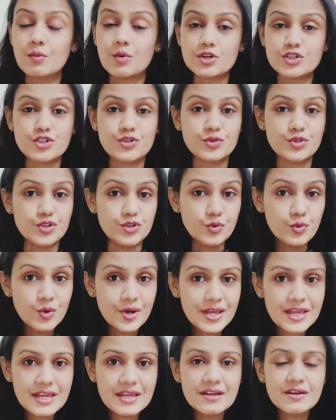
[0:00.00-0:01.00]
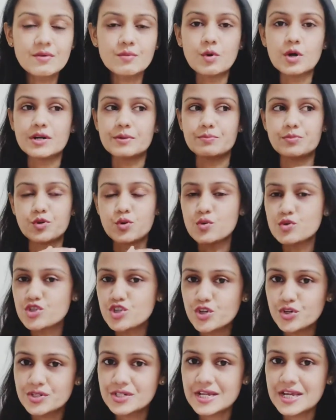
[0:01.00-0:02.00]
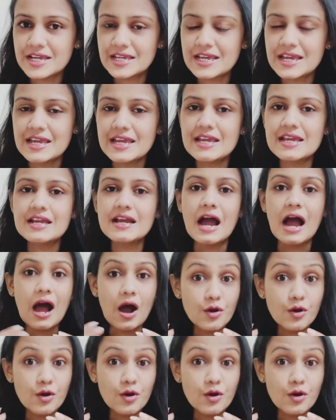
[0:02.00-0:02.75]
what you're doing, what approach you're taking,